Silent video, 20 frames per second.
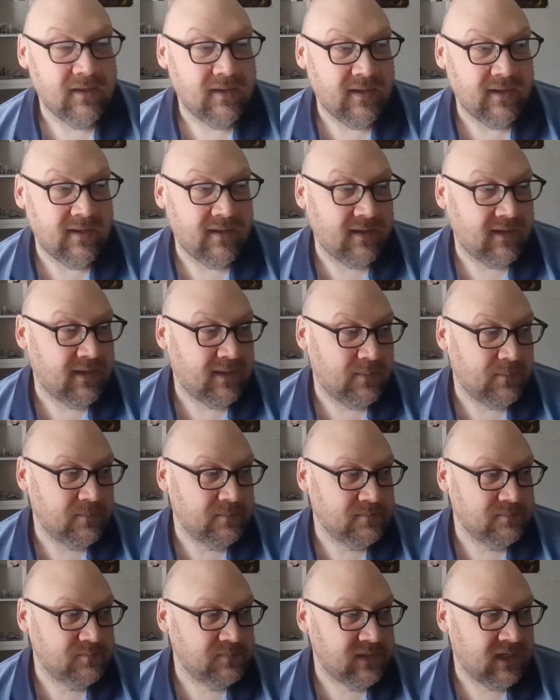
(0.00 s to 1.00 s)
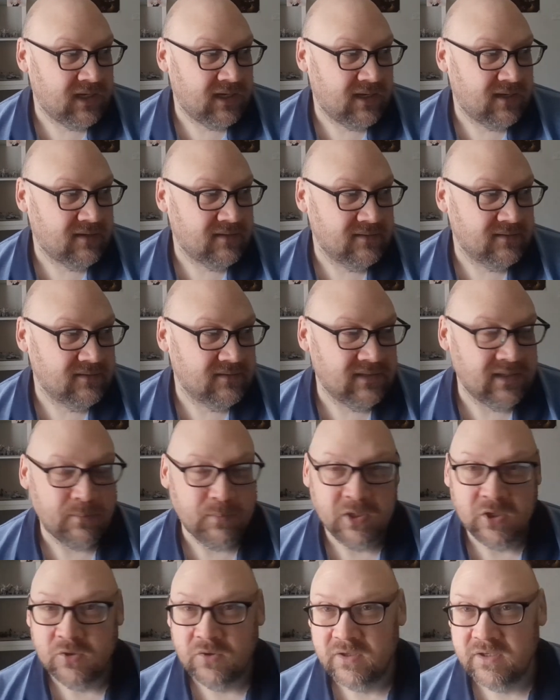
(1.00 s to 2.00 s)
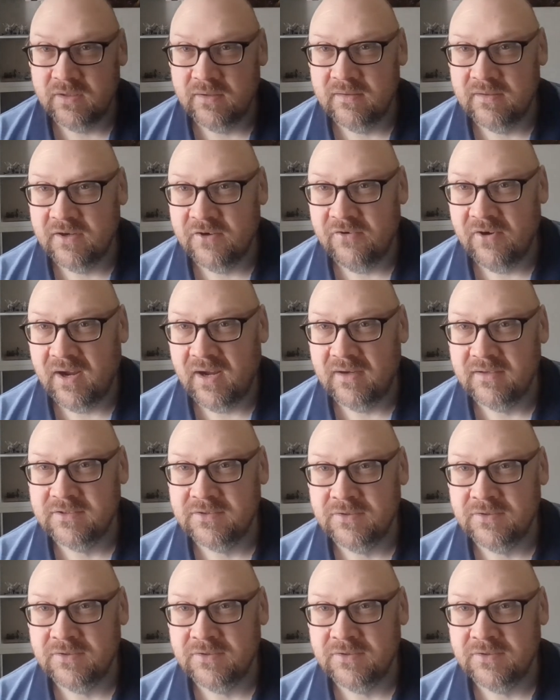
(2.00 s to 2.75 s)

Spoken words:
Yeah, let me know the crack.